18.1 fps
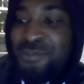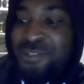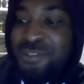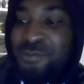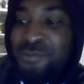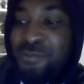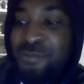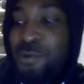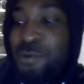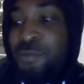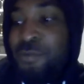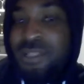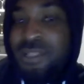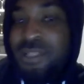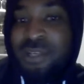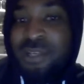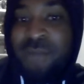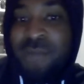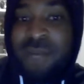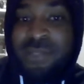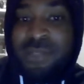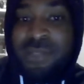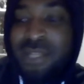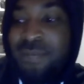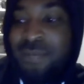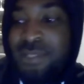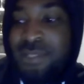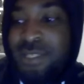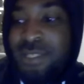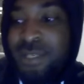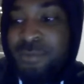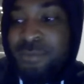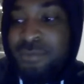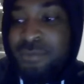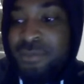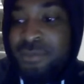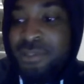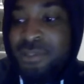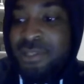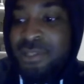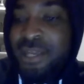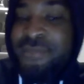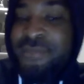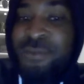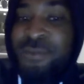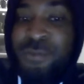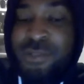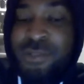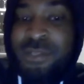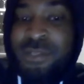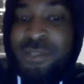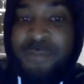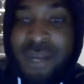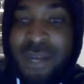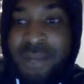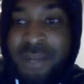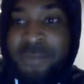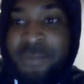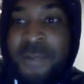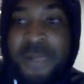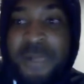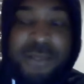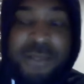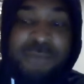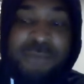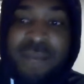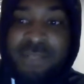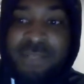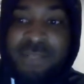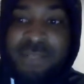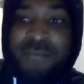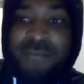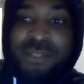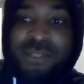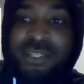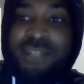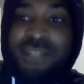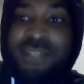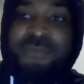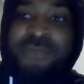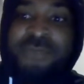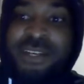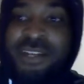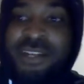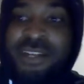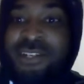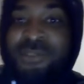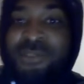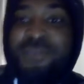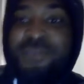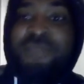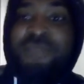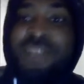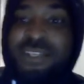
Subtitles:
It's true. Well, listen, it might be time to sell him. Like if someone wants to buy him, might be time to sell him. I don't know.